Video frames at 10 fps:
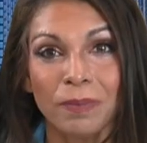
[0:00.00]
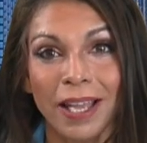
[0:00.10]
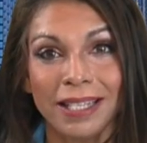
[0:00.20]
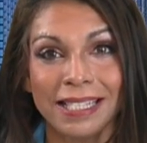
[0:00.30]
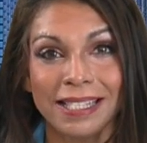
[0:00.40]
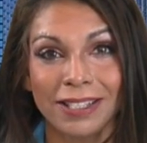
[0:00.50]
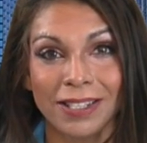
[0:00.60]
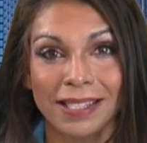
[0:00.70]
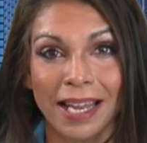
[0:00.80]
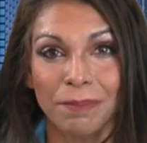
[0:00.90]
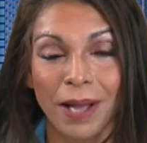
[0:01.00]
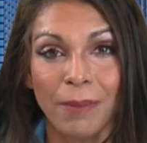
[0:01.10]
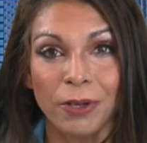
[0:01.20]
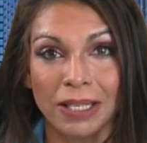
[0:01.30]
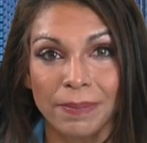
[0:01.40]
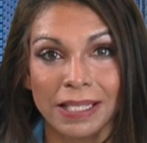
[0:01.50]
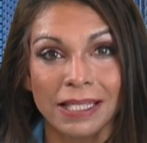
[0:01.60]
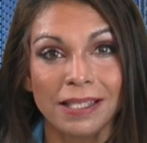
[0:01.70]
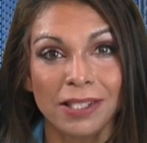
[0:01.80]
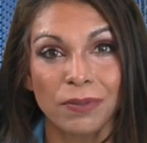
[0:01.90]
miners such as St Barbara
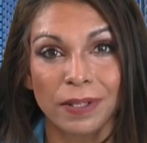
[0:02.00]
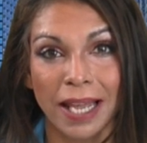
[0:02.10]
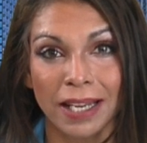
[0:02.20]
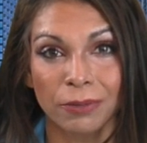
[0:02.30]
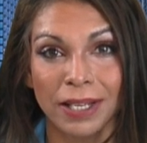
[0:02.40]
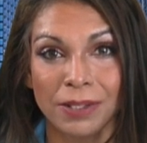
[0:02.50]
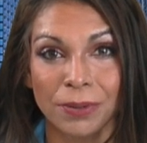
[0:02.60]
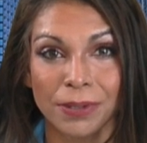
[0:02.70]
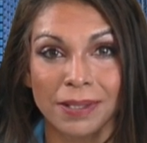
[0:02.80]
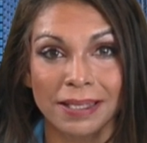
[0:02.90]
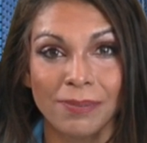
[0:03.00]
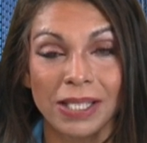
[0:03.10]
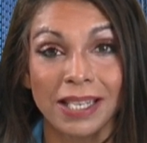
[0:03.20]
Limited, Silver Lake Resources Limited